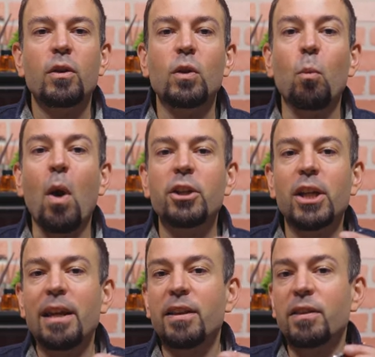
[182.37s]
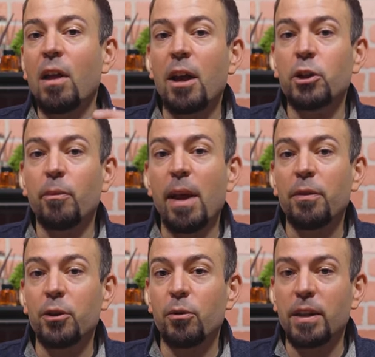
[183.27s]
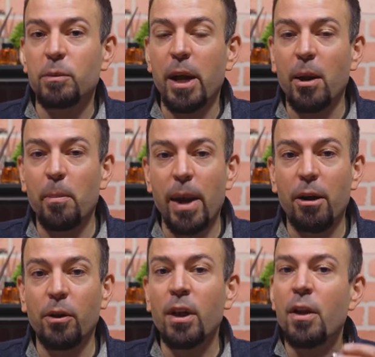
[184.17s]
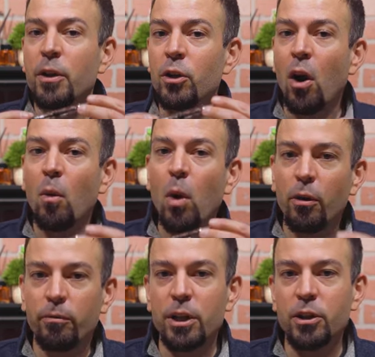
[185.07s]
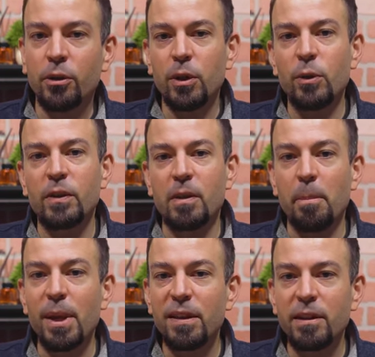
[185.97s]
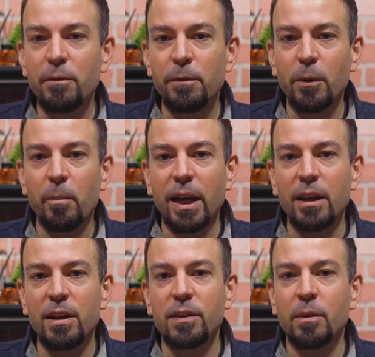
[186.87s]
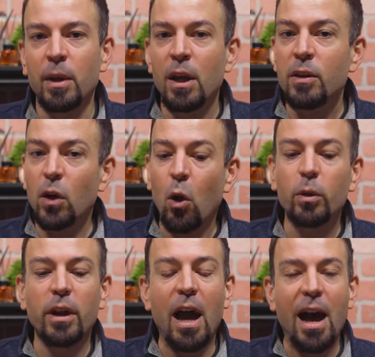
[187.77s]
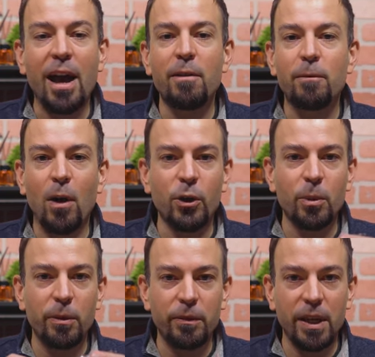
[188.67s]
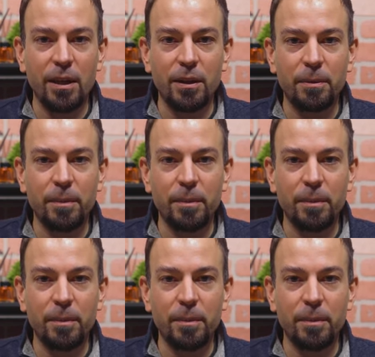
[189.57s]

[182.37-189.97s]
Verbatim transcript: To watch ink slosh around the transparent barrel, the Narwhal original uses a piston-filled mechanism to hold a high volume of ink.